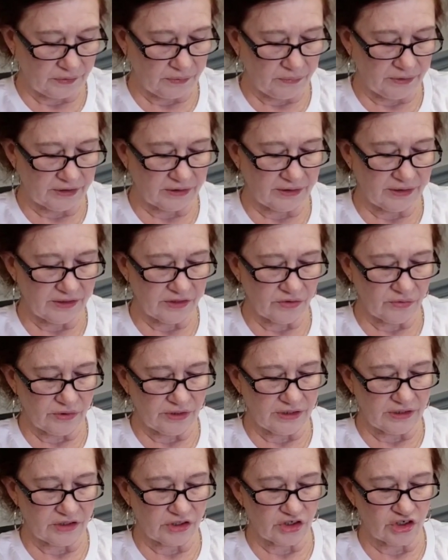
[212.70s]
but this
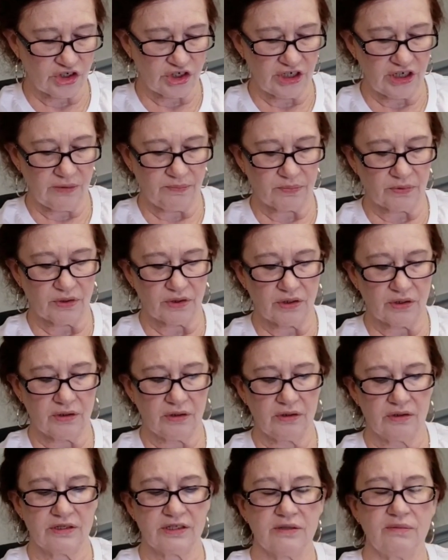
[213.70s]
one is
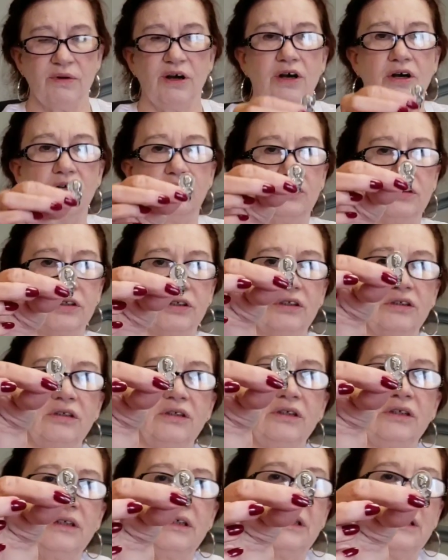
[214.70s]
cheaper, smaller,
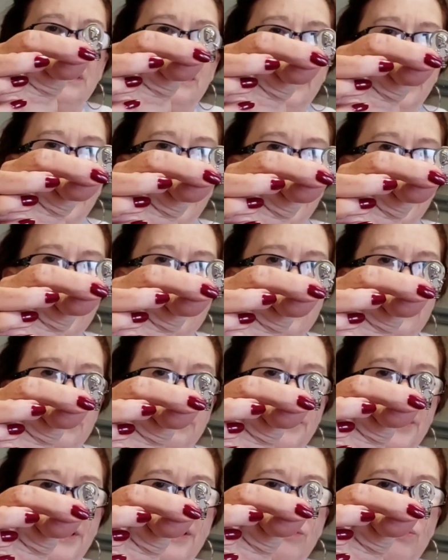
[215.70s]
and to
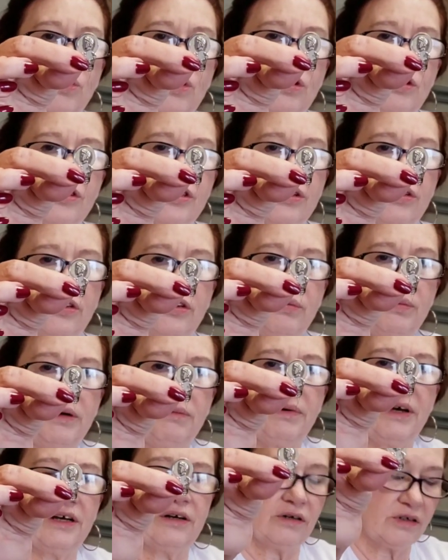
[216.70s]
me it works a little
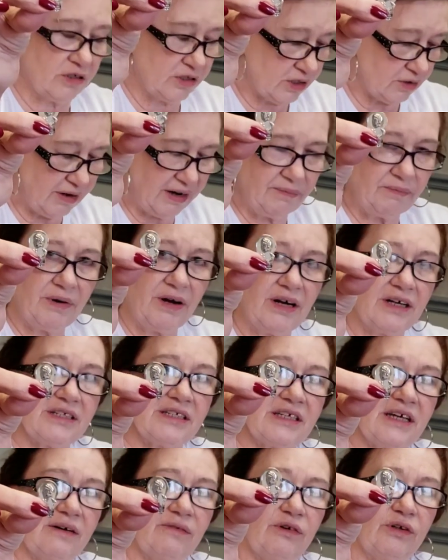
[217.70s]
bit better. So I bought
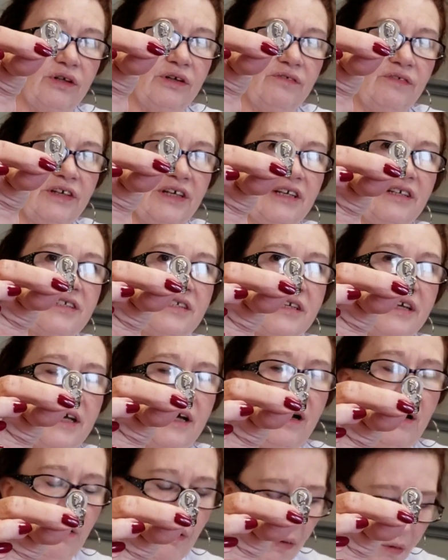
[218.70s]
several of these now.